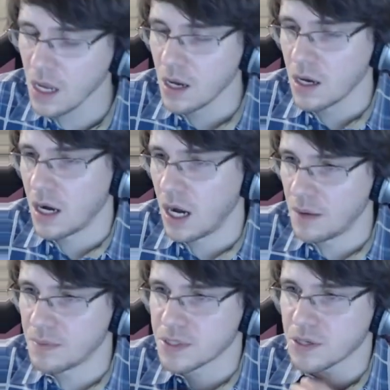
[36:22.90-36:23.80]

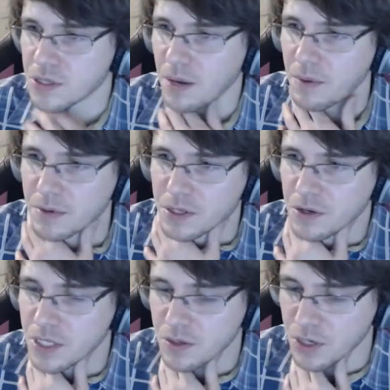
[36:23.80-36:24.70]
Um, so step number two to
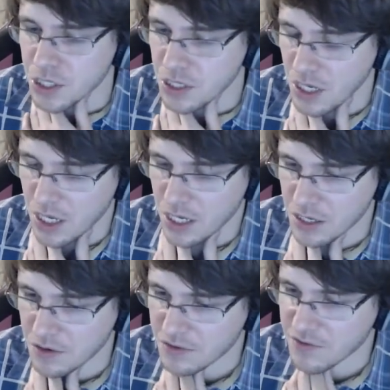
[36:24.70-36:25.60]
this question
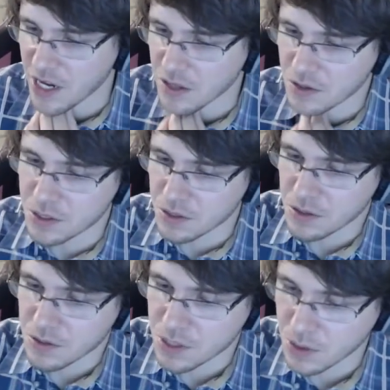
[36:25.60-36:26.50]
is finding those
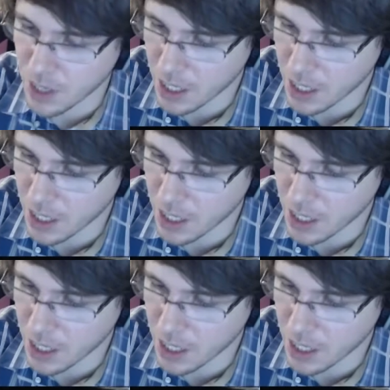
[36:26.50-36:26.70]
zeros. So I got to